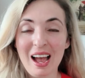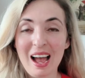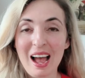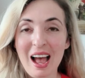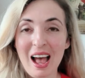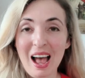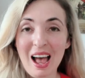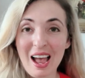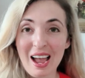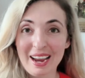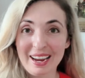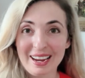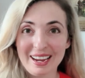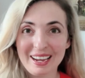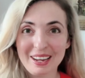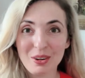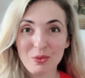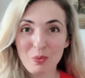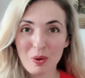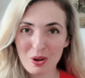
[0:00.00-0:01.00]
Hi,
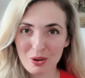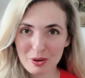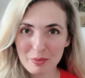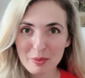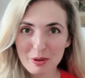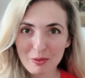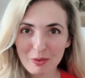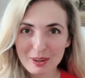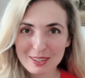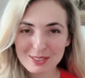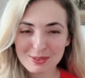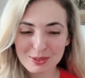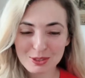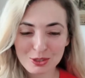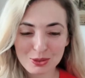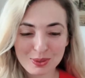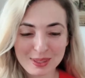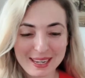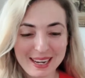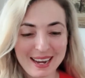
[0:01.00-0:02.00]
and welcome to Voice with
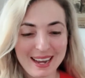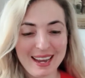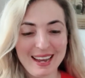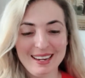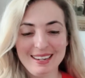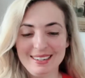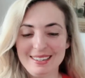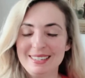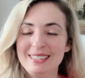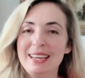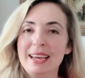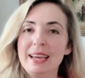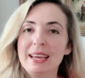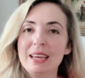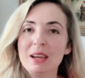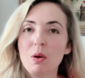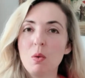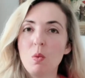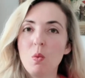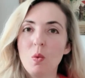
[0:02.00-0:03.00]
Julia and
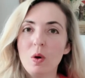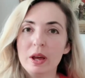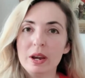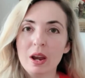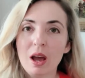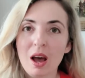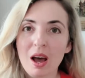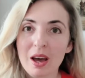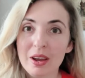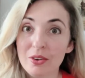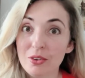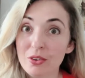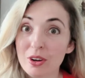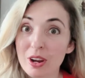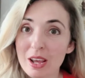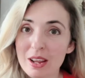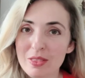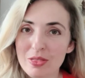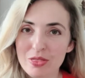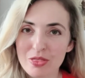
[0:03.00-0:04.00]
day
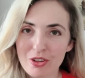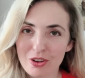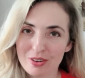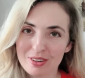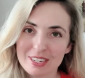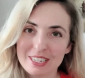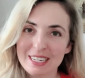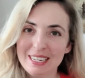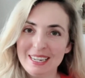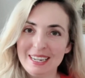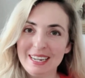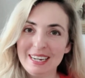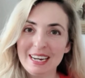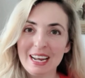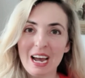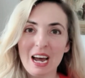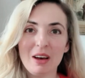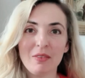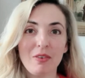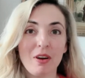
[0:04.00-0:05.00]

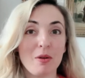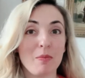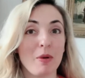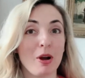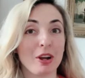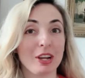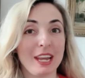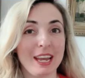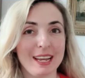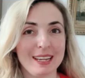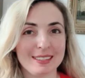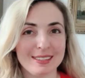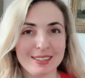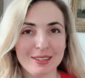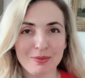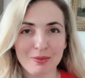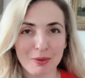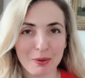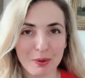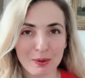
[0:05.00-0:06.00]
113 of our
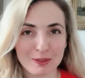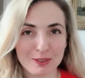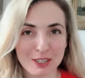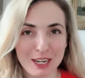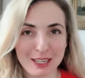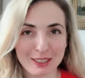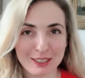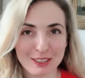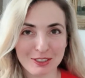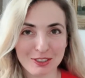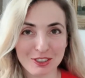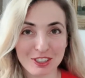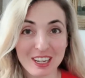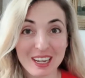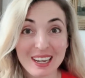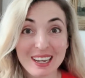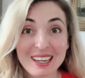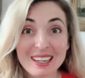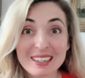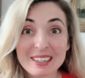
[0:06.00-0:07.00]
Marchesi Vocal Challenge.
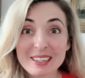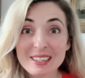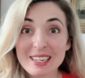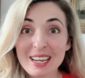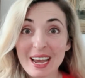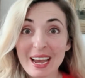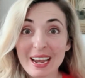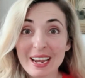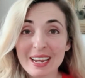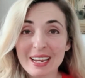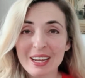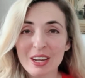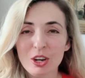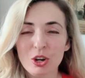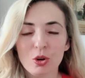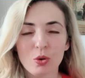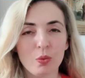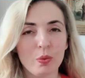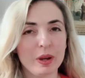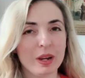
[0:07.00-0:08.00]
Today,
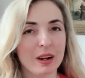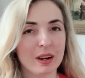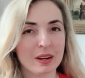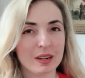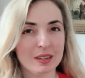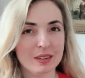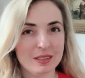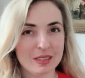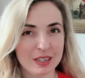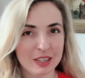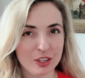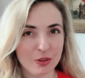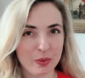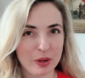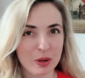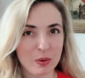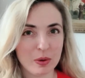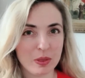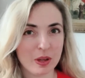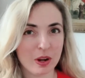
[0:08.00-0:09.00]
we are
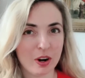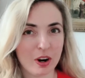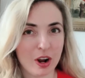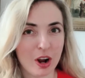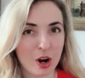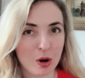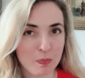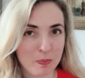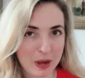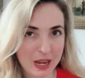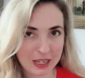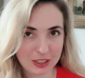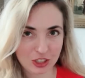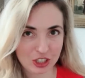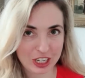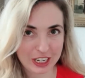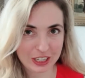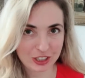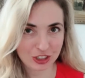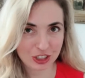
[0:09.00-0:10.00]
continuing with our
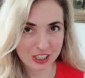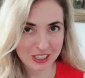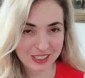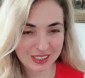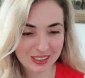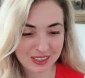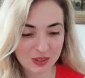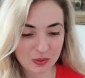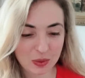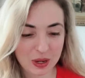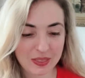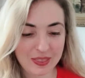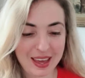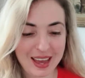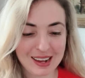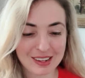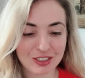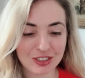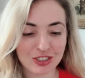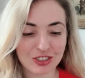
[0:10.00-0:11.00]
arpeggiations with
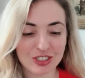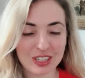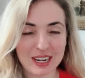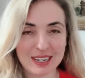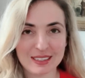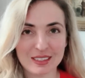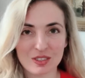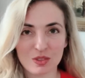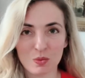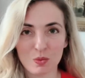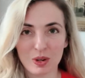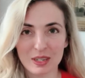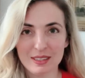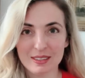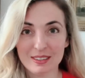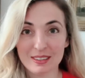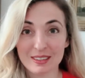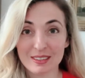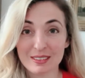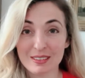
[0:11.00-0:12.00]
exercises
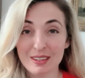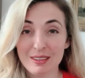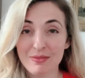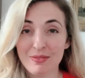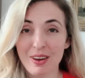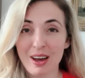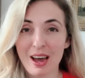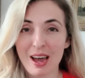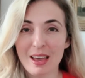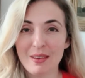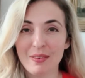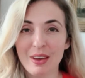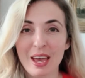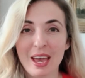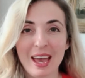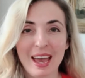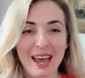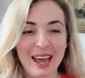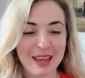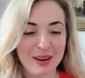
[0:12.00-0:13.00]
165
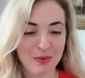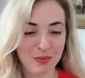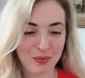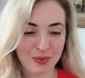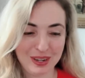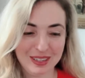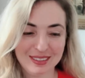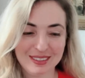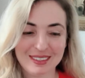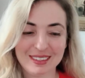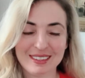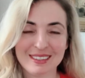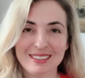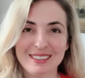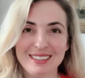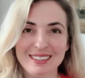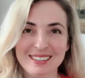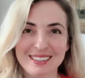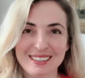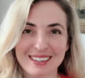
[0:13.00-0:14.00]
and
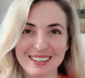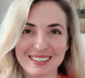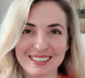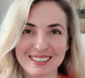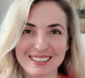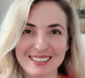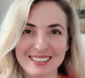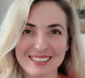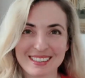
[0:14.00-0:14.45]
166.